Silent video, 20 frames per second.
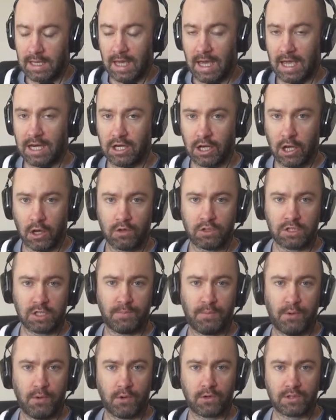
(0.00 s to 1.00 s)
and now
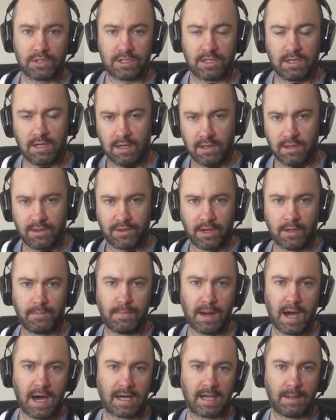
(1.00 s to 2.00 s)
supports
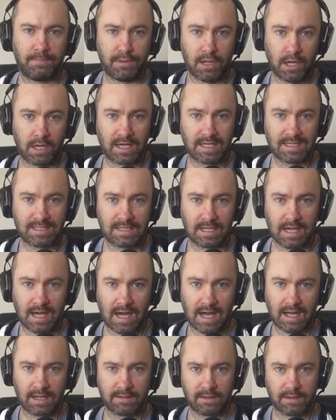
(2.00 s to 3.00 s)
third-party plugins
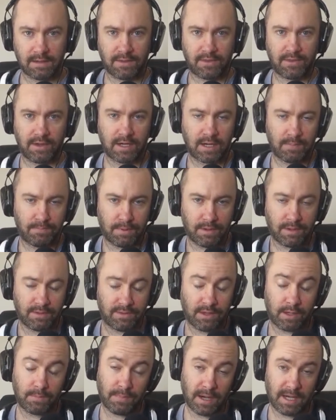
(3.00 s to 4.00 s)
and
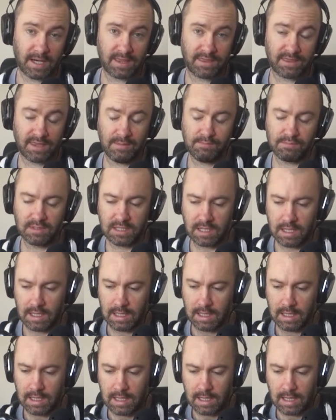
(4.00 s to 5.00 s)
third-party themes.
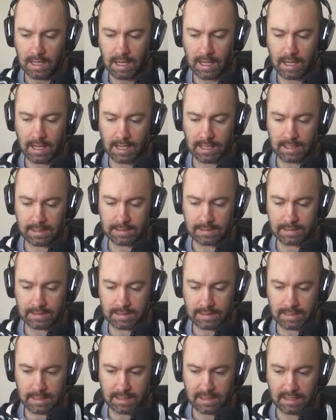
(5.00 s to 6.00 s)

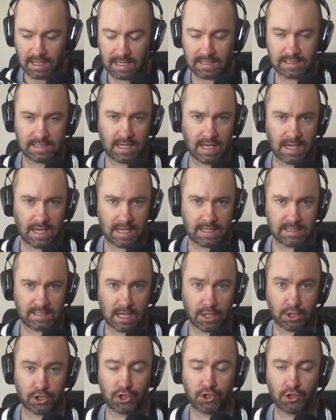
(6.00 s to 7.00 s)
And this is
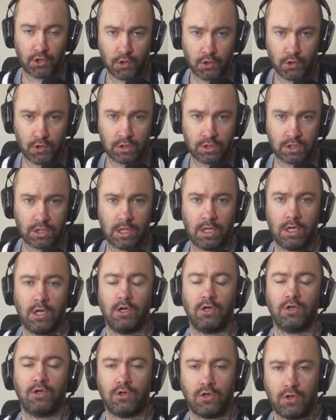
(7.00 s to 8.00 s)
a huge
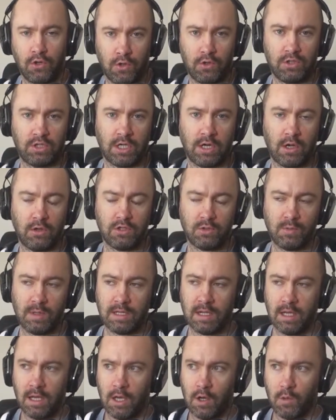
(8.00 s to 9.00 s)

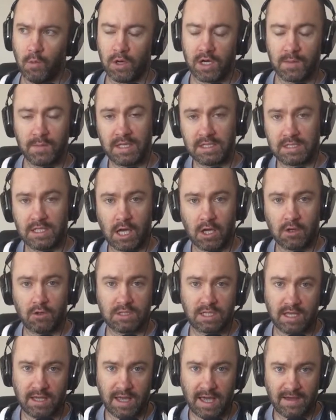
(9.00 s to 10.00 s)
announcement. What it means now
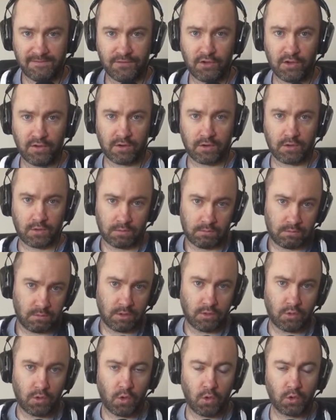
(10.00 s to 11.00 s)
is if you're,
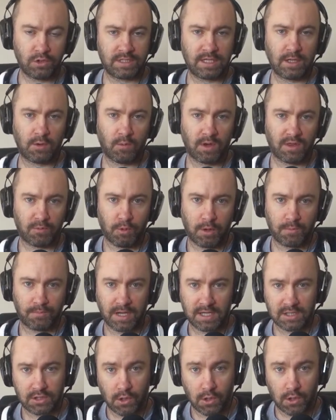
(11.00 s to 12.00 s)
hosting with
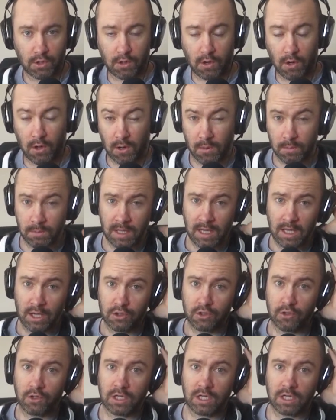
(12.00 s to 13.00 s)
WordPress.com,
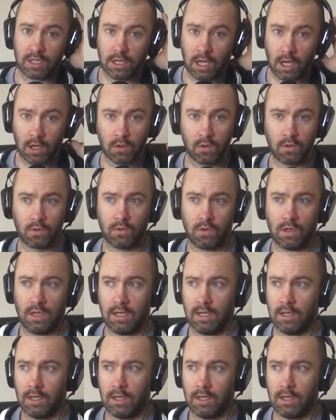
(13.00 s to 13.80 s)
you can now